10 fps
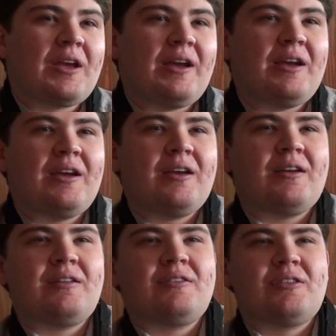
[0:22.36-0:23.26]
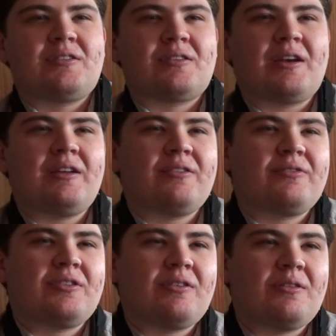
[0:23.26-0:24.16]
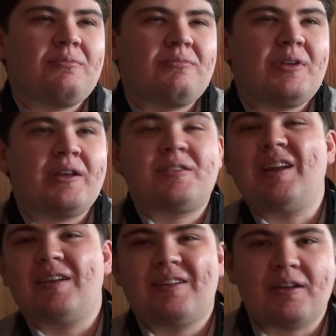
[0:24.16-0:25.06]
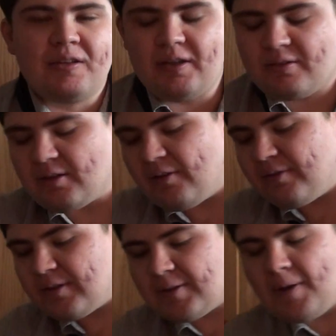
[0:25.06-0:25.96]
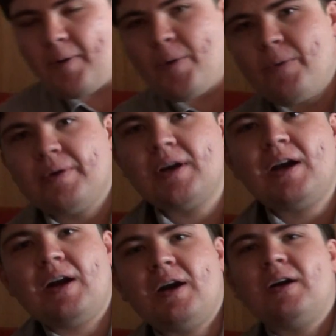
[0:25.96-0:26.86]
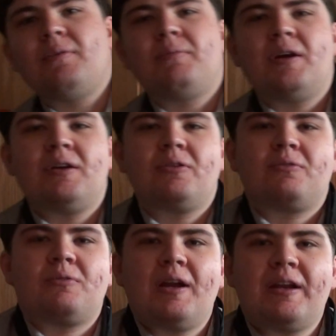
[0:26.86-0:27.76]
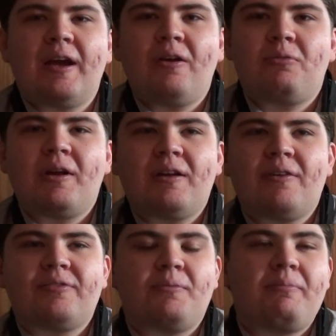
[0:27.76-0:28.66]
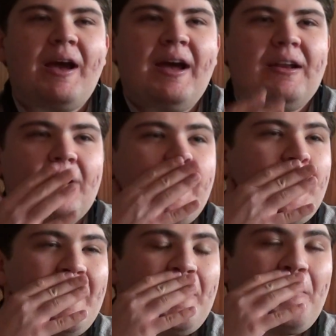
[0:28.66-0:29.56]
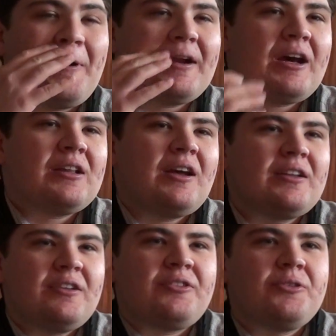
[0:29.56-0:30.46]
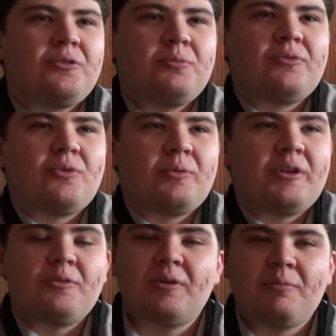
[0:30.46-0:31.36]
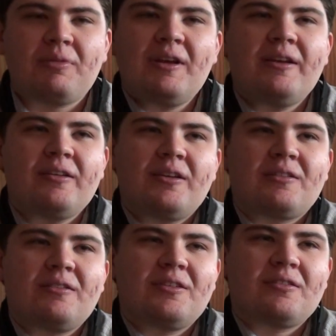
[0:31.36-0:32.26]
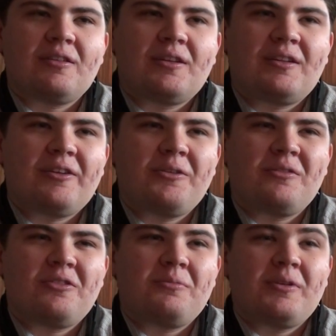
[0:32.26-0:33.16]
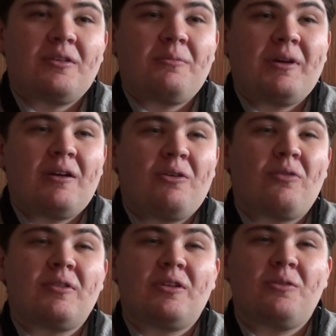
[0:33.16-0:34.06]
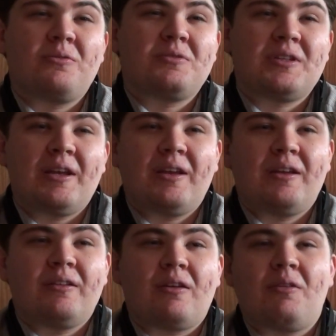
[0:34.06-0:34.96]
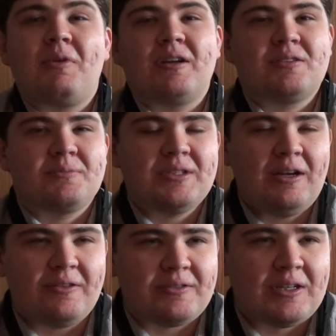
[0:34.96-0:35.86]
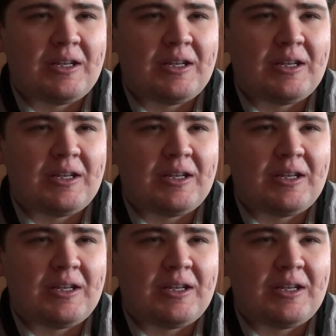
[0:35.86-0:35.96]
and just kind of some extended technique stuff. So, right now, right off the bat, what I'd like to do before we do any playing is I'd just like to tell you a little bit about overtones and harmonics themselves.